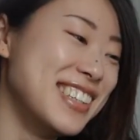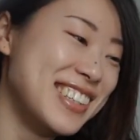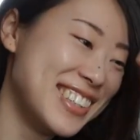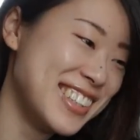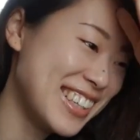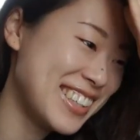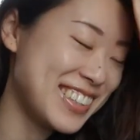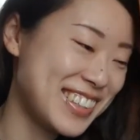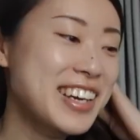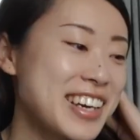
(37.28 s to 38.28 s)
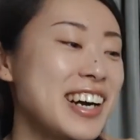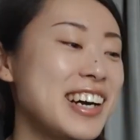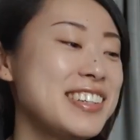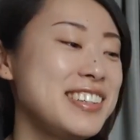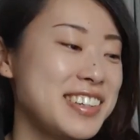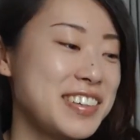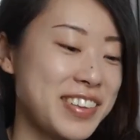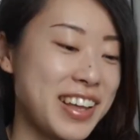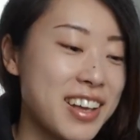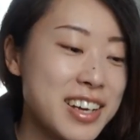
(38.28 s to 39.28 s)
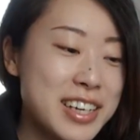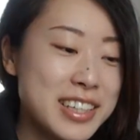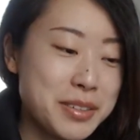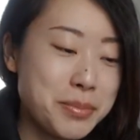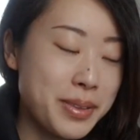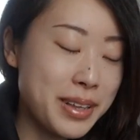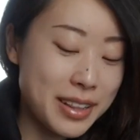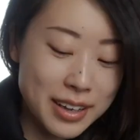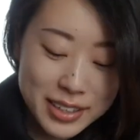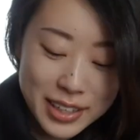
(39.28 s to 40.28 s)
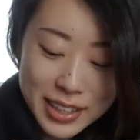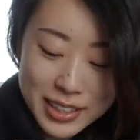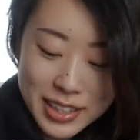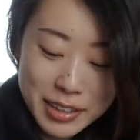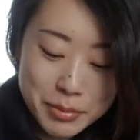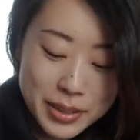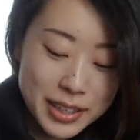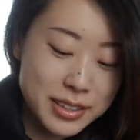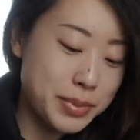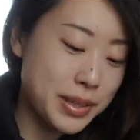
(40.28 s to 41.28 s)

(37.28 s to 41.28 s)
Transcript: I don't know if that's something that celebrates, but